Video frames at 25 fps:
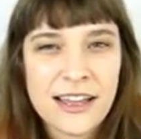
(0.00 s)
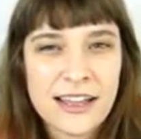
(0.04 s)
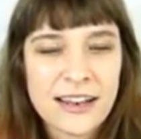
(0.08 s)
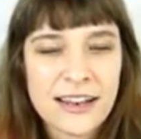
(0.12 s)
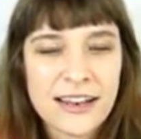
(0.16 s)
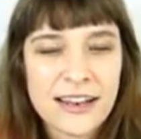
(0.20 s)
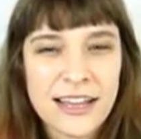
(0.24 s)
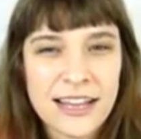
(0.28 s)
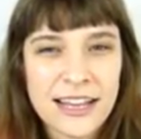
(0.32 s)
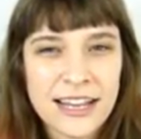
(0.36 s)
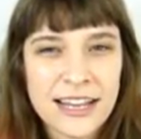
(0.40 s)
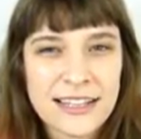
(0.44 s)

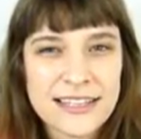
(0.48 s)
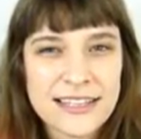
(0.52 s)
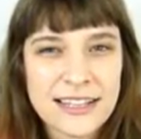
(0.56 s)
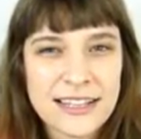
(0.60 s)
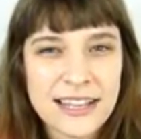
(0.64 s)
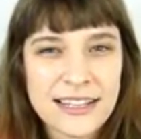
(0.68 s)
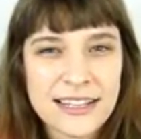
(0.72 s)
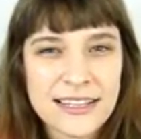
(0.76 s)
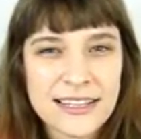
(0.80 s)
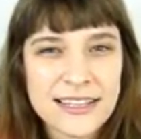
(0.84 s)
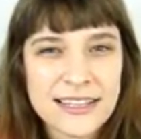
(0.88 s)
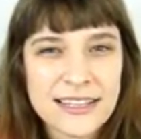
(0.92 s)
Nick and
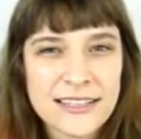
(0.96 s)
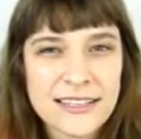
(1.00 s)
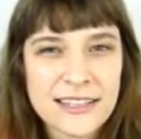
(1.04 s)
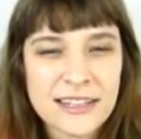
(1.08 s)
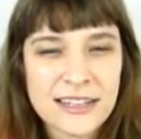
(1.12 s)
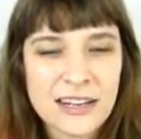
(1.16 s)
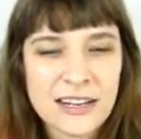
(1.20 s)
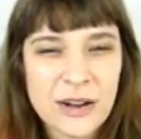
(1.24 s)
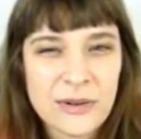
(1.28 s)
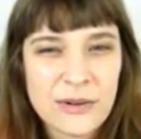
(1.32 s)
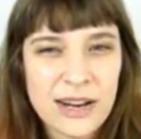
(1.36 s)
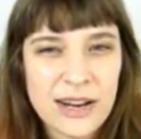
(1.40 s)
says,
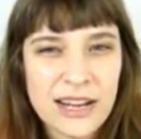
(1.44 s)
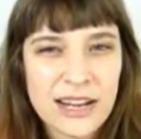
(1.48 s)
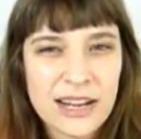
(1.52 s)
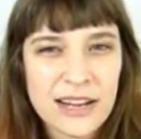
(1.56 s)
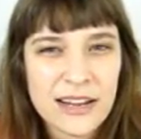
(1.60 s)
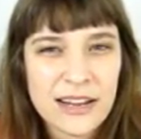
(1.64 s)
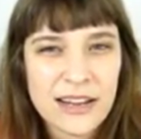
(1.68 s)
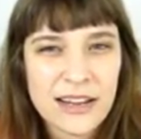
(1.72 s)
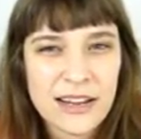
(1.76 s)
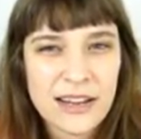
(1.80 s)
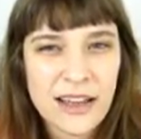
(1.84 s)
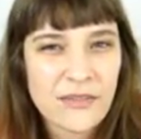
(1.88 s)
You know, Nick,
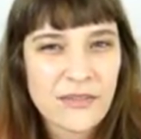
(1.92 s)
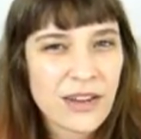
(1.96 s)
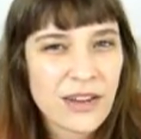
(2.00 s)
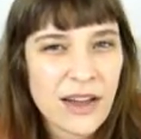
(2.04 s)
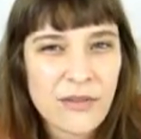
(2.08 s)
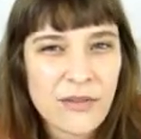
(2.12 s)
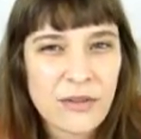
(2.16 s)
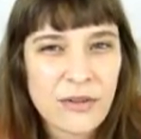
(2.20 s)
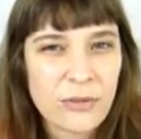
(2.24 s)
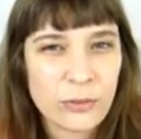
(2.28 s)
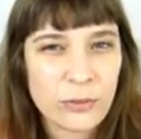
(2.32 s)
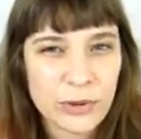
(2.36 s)
have
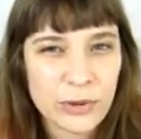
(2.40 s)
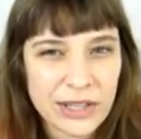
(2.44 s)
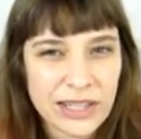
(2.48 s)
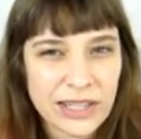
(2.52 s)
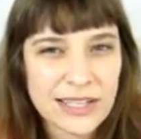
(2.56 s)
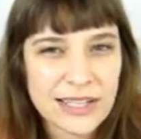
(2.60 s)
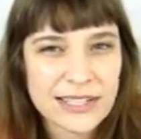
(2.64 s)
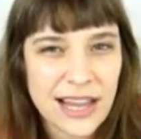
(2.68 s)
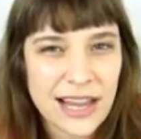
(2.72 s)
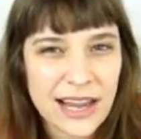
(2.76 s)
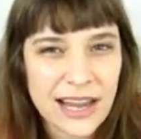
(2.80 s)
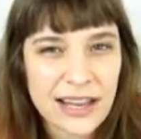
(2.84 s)
you ever
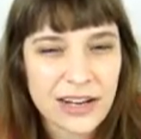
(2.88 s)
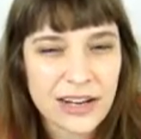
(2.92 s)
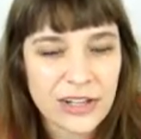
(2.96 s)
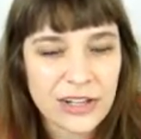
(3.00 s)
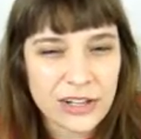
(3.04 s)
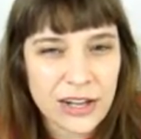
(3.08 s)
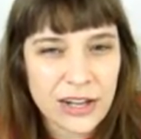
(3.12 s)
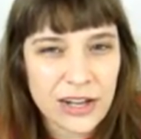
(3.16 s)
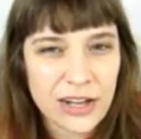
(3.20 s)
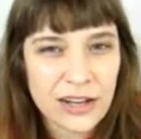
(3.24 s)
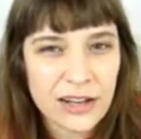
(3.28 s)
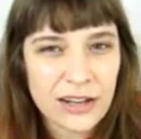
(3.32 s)
really taken a
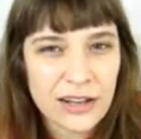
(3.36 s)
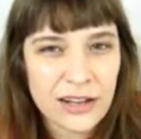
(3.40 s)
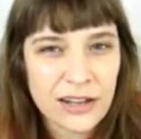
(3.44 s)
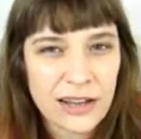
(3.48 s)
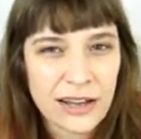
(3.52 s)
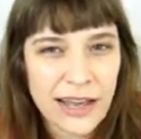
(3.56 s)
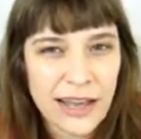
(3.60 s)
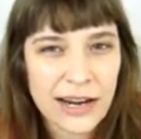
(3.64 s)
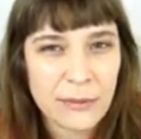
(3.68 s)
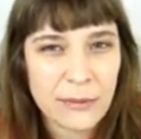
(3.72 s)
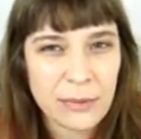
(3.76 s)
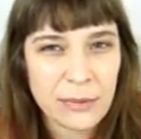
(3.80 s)
look
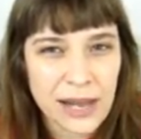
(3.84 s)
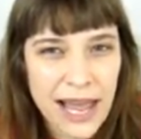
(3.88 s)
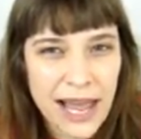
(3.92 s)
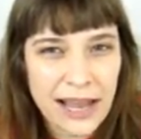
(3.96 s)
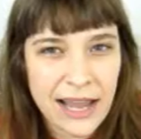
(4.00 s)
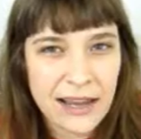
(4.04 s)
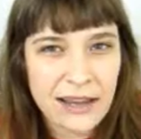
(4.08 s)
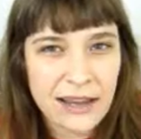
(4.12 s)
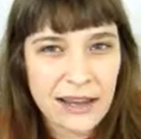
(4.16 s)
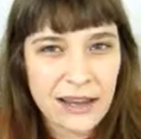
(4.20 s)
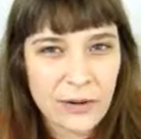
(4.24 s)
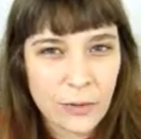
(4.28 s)
at a
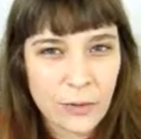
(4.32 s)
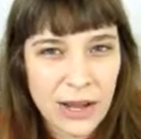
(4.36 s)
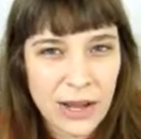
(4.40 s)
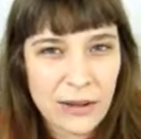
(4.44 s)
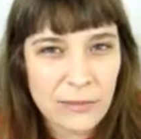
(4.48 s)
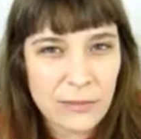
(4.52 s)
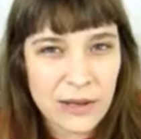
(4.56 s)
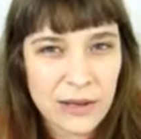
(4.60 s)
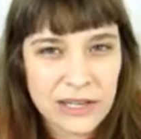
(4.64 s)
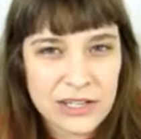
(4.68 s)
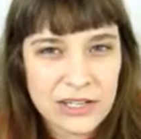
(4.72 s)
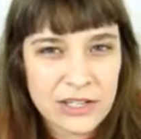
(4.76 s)
black and
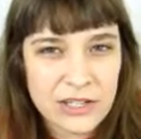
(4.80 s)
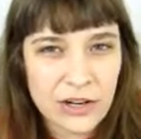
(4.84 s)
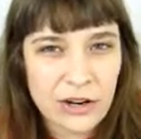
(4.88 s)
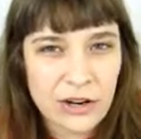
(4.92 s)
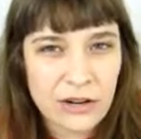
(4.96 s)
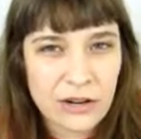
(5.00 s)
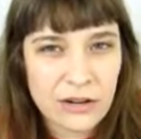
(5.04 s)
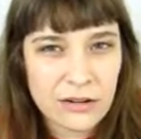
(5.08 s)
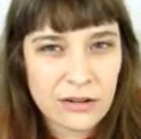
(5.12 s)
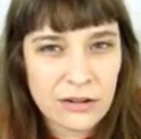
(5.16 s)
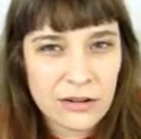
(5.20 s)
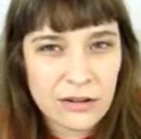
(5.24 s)
white
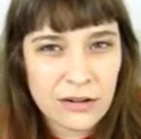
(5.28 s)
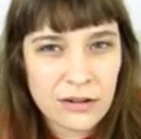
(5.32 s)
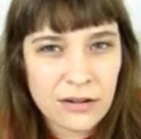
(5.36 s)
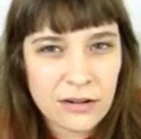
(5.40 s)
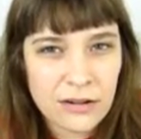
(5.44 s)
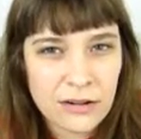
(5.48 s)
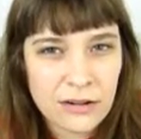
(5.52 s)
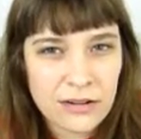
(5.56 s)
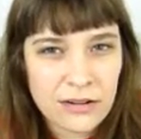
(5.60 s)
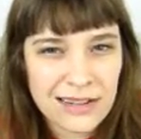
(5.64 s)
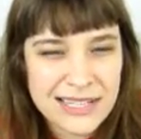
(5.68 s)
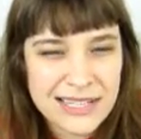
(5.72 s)
picture?
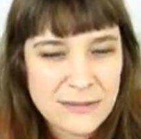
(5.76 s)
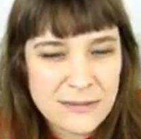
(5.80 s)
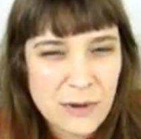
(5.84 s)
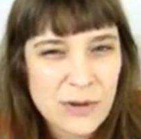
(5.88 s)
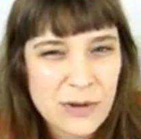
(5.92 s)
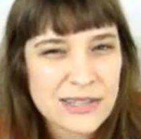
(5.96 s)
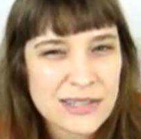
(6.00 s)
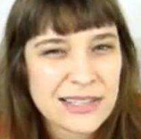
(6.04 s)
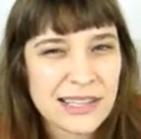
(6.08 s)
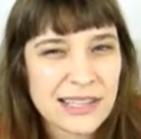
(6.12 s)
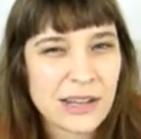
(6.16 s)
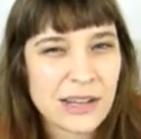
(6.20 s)
It's
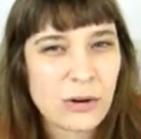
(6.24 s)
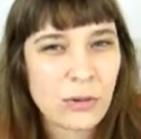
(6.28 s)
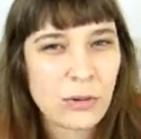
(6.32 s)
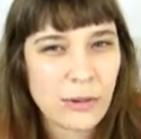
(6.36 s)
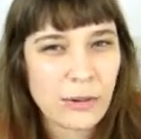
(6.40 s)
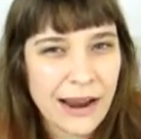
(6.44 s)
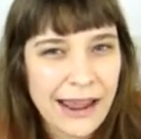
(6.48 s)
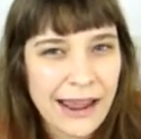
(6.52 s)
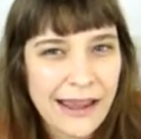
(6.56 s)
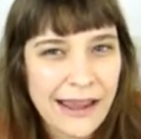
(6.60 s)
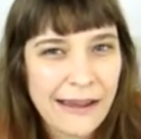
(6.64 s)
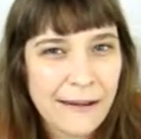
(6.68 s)
mostly
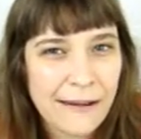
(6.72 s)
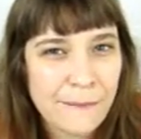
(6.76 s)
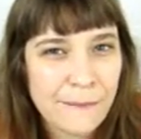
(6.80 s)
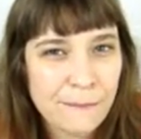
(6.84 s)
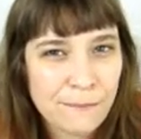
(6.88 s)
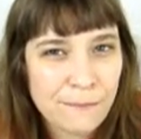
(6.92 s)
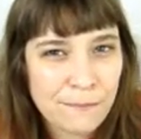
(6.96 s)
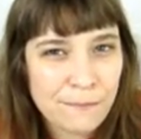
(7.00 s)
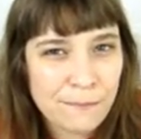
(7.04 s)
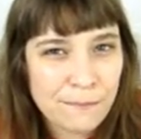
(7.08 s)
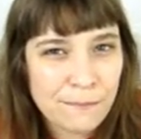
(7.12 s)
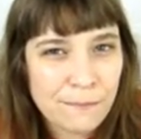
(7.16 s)
gray.
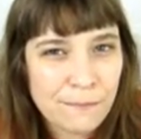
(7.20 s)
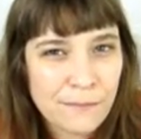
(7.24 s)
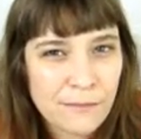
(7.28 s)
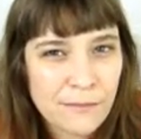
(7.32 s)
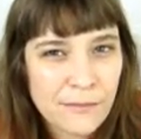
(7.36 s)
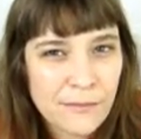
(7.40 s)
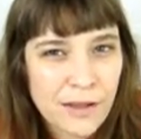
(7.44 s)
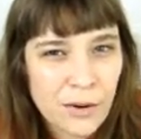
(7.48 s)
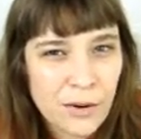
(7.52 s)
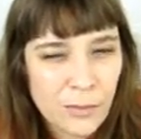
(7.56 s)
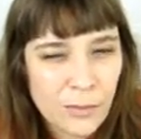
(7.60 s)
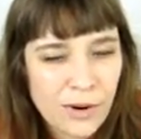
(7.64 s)

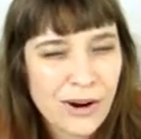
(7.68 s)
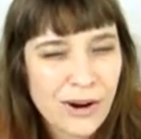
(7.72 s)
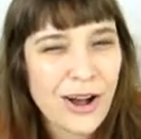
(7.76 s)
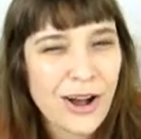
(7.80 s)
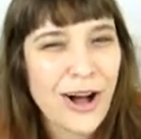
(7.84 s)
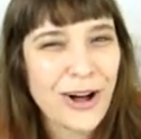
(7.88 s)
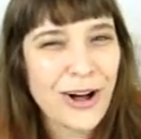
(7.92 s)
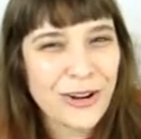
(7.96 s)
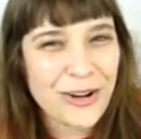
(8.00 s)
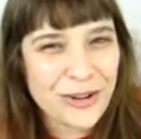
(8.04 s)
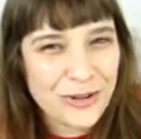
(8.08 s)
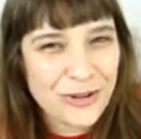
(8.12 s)
We're
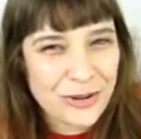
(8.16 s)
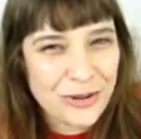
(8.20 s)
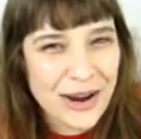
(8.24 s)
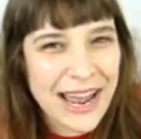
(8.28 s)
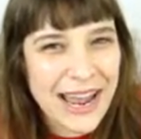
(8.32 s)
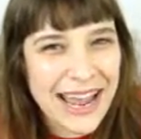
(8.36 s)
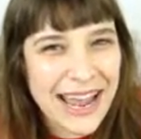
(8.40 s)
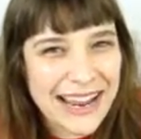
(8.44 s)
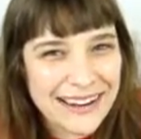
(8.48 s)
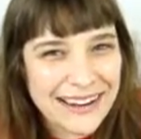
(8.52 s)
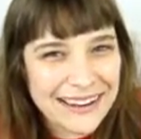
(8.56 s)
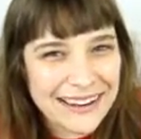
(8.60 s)
all
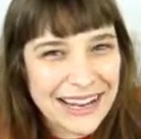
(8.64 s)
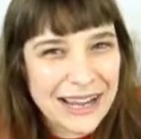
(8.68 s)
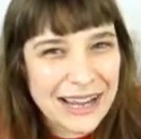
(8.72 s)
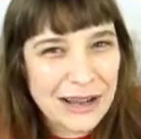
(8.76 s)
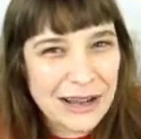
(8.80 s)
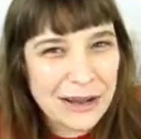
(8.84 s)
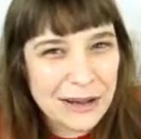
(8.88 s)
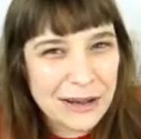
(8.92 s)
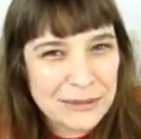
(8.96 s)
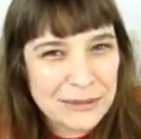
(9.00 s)
gray, Nick.